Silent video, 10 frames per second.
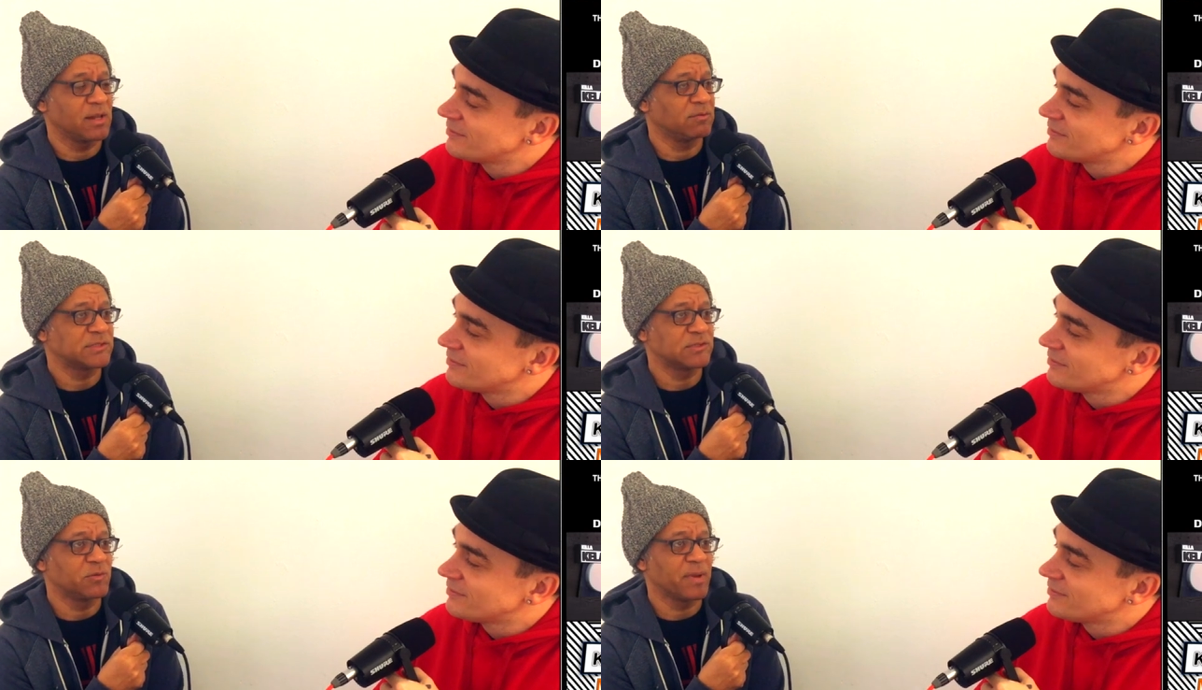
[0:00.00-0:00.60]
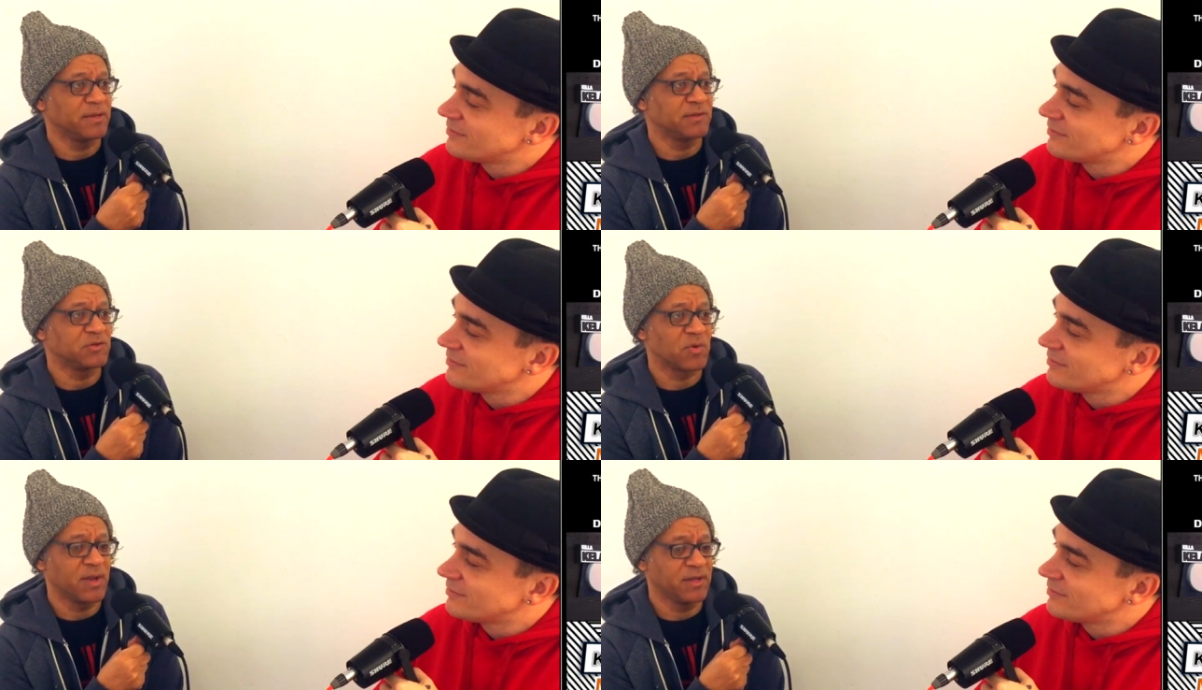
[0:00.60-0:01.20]
Speaker 1: while I was still painting
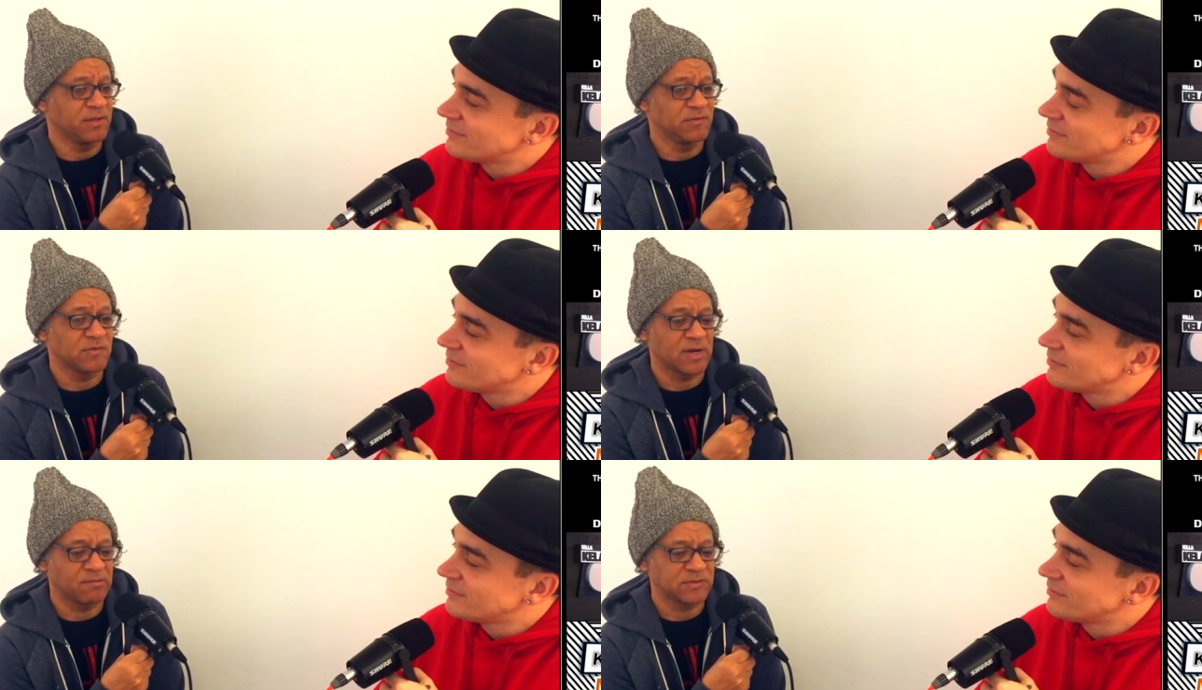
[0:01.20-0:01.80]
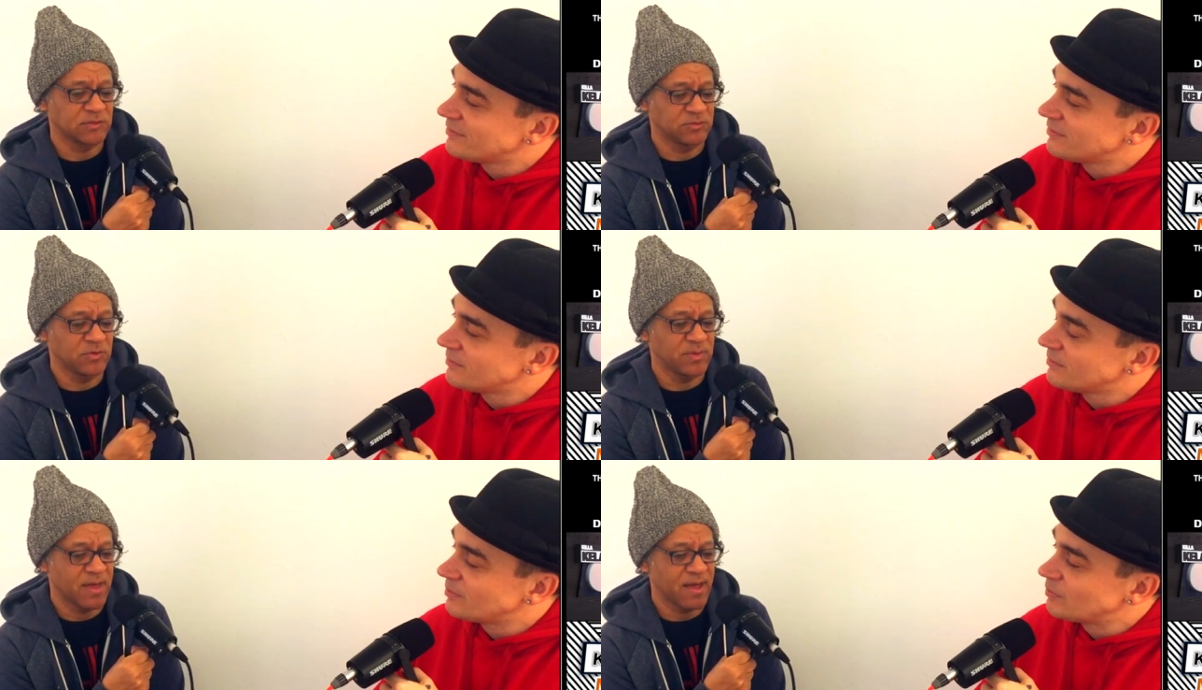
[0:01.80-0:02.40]
trains and I was still
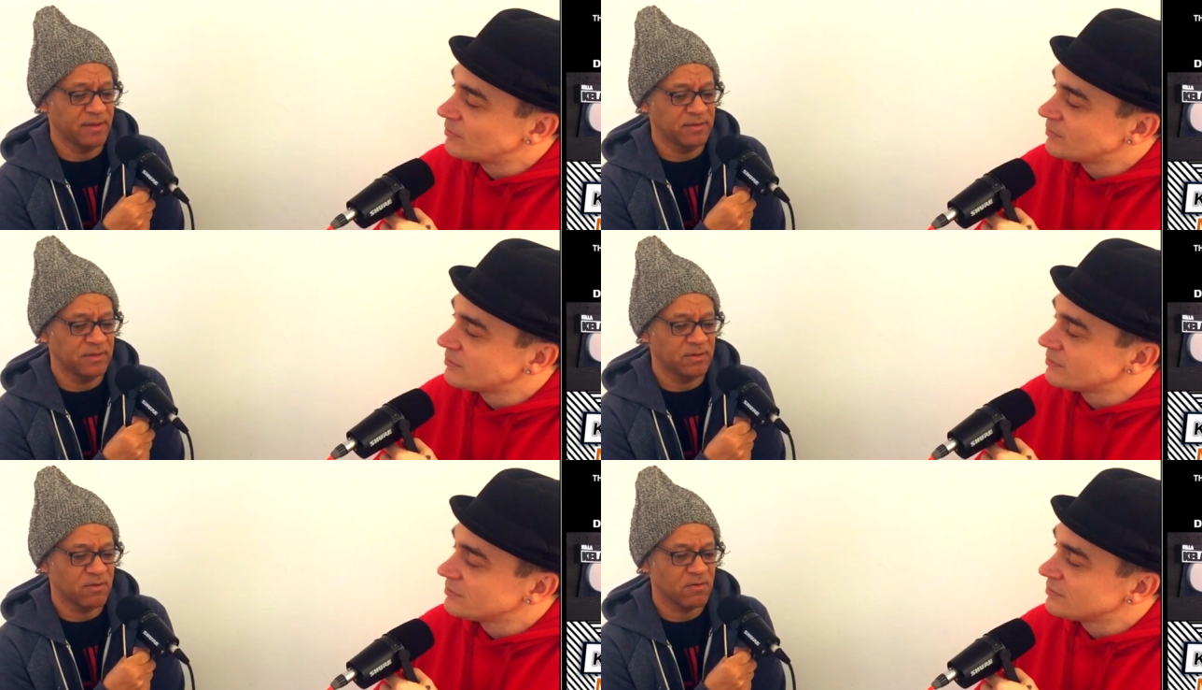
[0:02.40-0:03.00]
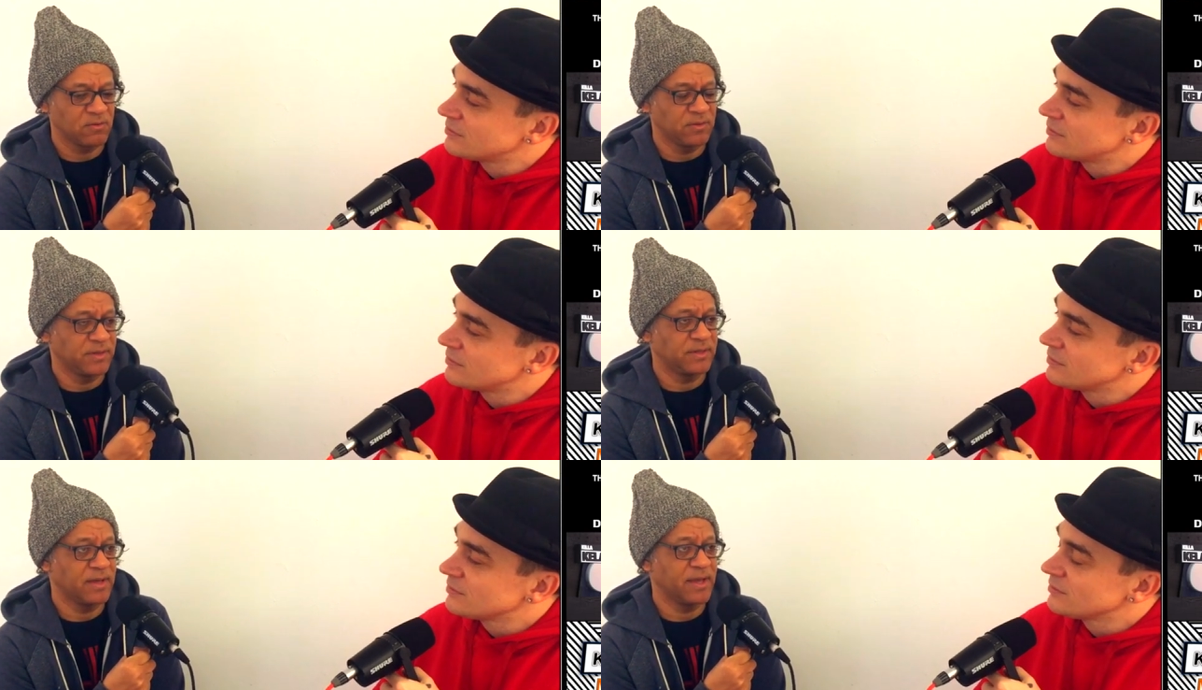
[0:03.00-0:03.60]
doing that in the
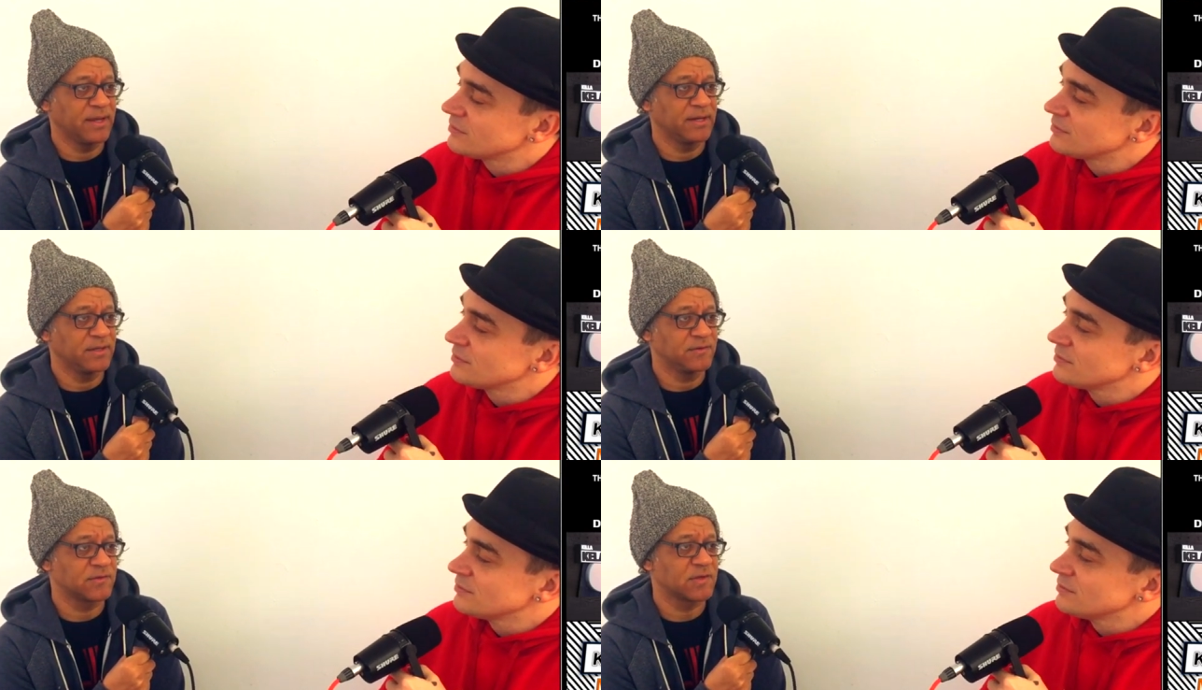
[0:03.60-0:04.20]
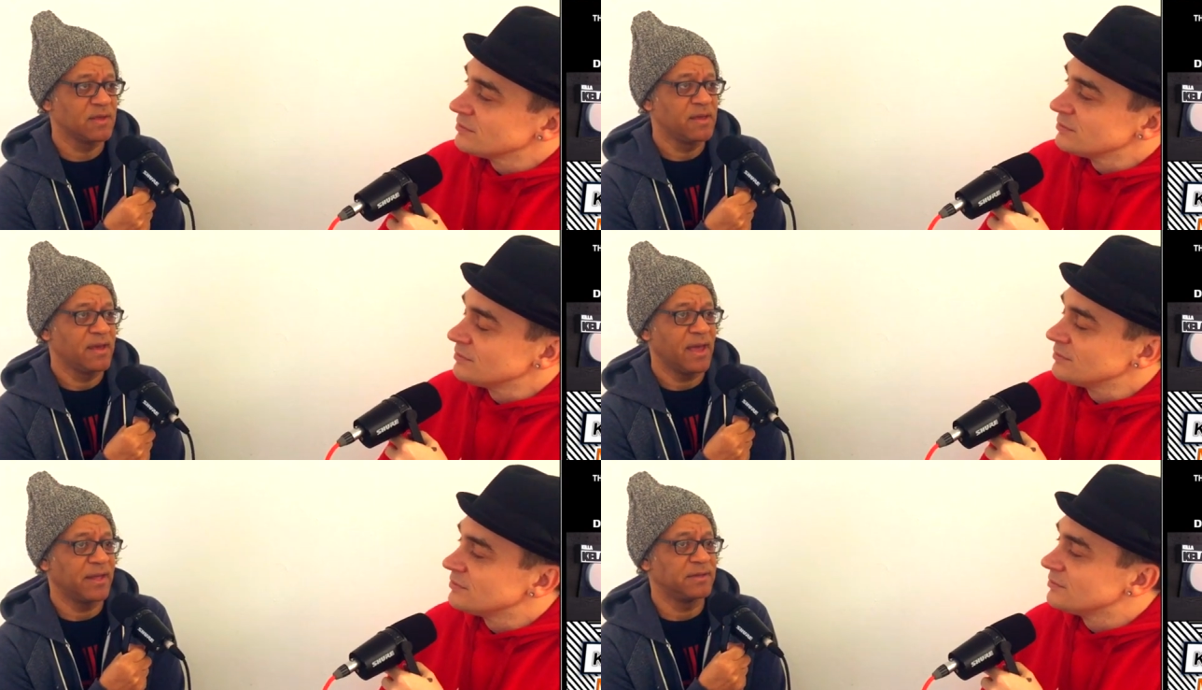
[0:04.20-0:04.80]
early 80s
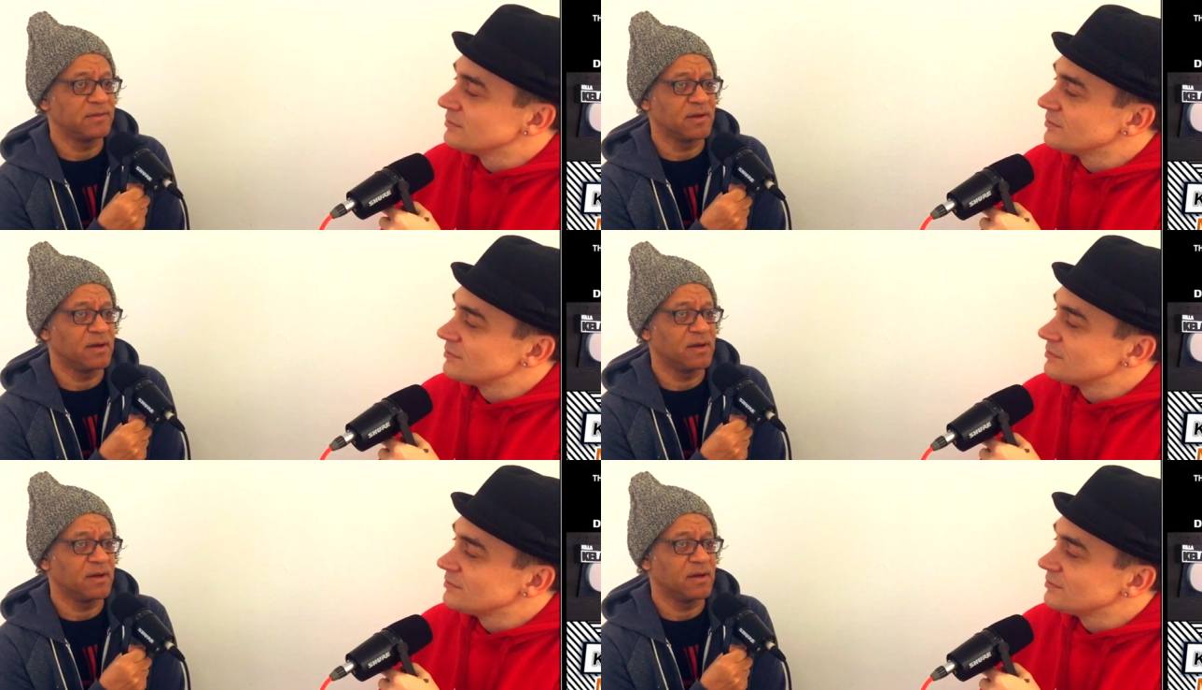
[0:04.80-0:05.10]
and...